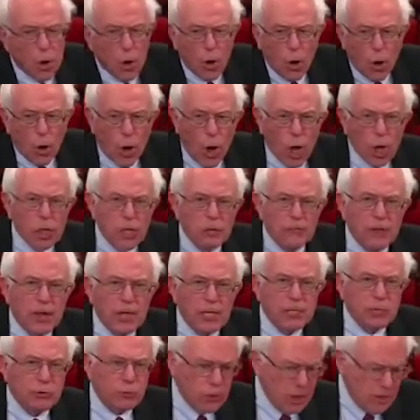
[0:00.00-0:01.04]
All of
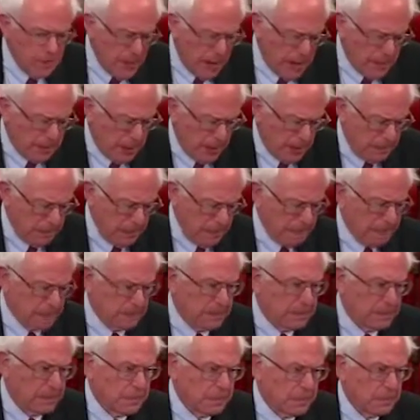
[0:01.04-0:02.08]
us remember
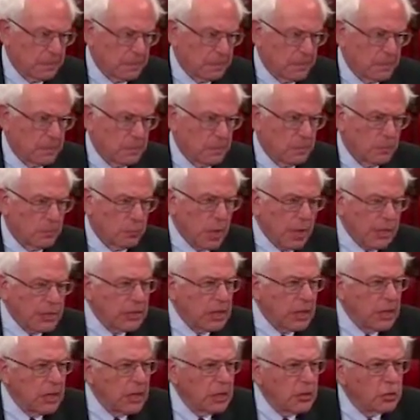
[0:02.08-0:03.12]

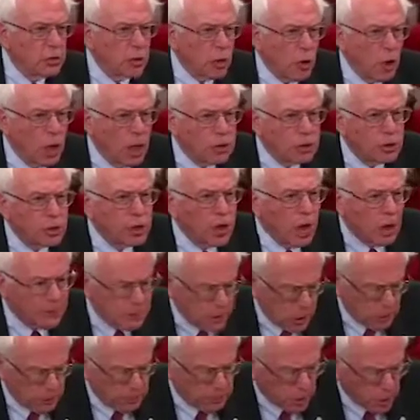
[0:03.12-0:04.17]
President George
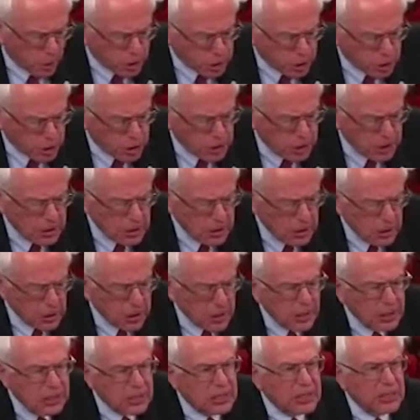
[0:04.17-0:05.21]
W. Bush
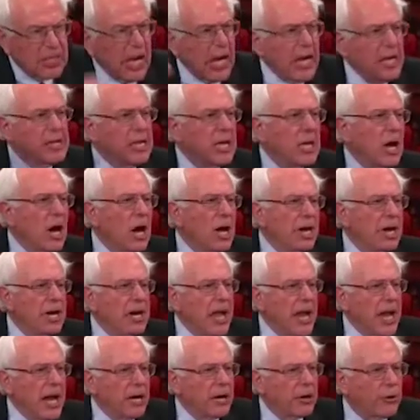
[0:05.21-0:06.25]
standing on an
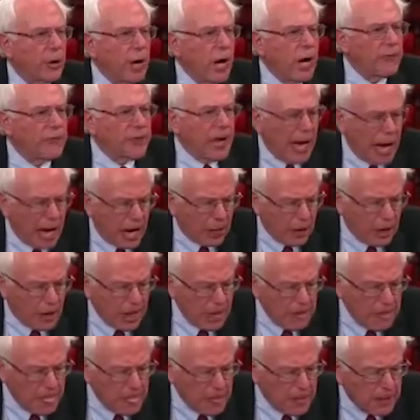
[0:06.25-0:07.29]
aircraft
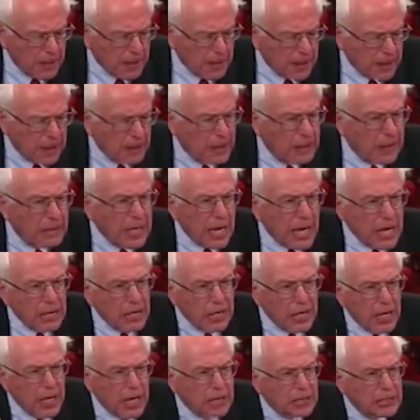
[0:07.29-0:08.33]
carrier
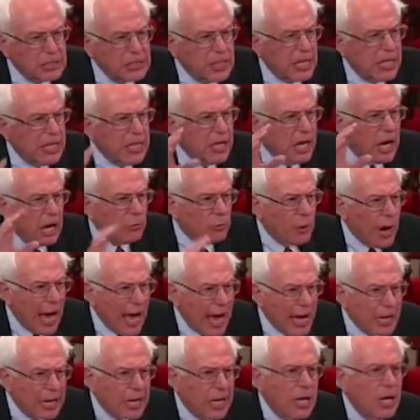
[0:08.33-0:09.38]
telling us that in
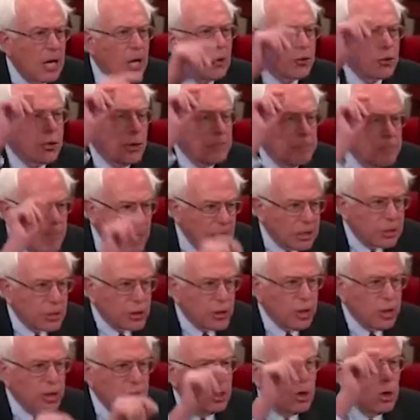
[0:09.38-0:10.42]
Iraq the
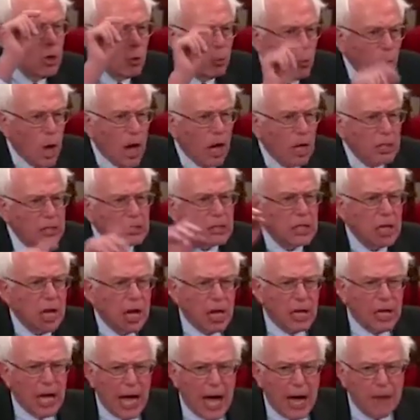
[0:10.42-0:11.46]
mission was
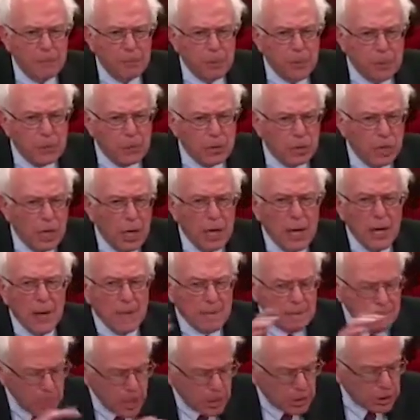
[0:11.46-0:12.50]
accomplished.
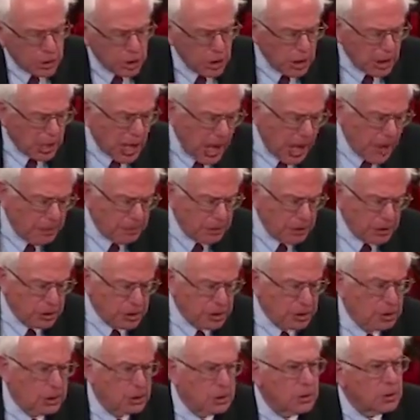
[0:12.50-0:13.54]
Mission
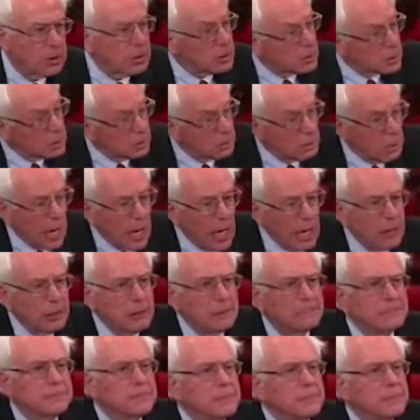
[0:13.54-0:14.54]
accomplished. Well,